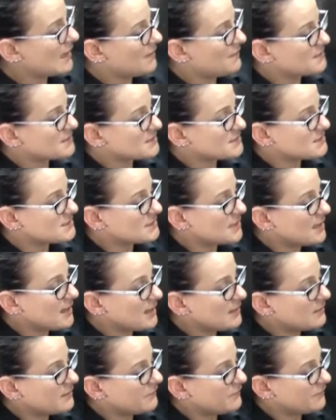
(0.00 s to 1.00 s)
at the
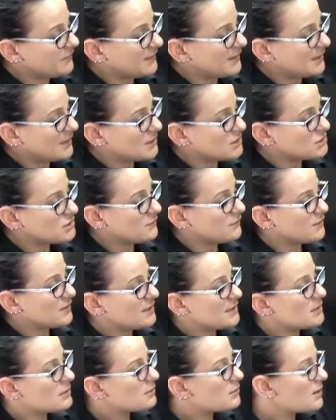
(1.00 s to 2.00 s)
side of the flange over
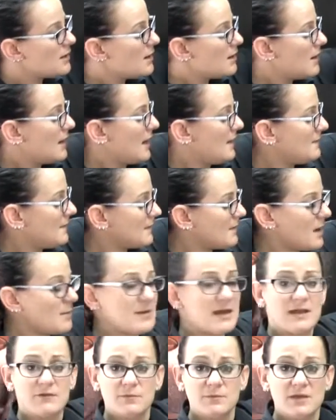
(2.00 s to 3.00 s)
here, and then come
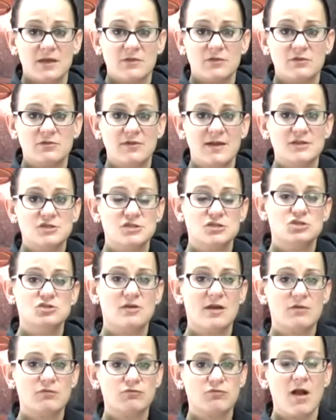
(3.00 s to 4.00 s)
at it from the other direction,
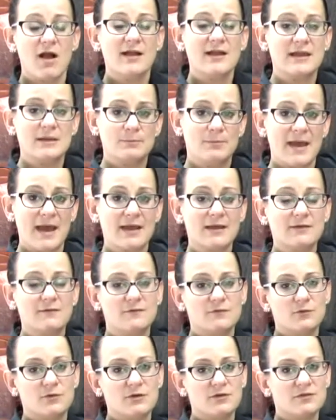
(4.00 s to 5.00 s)
try to rock it back and
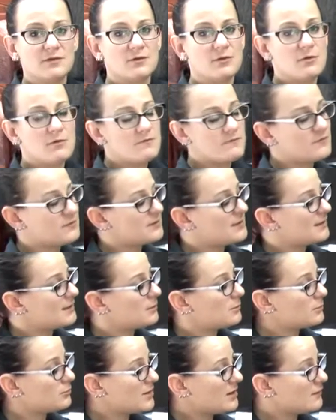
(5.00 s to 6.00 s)
forth, and hopefully
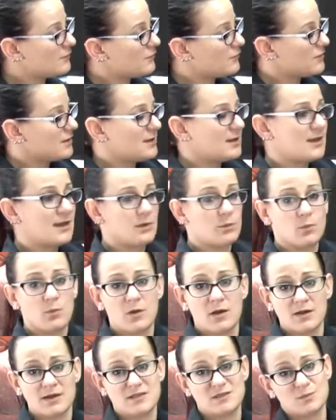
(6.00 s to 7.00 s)
it'll break free and
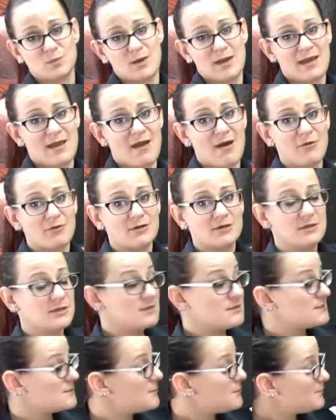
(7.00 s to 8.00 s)
walk its way out.
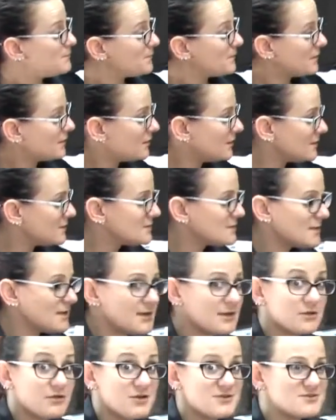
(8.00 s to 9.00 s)
So, let's
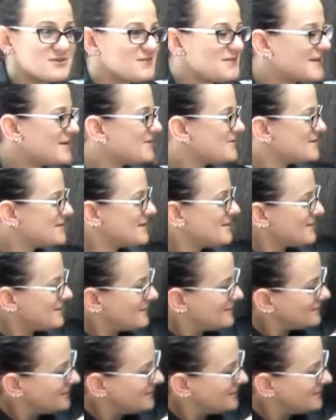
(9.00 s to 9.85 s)
cross our fingers here.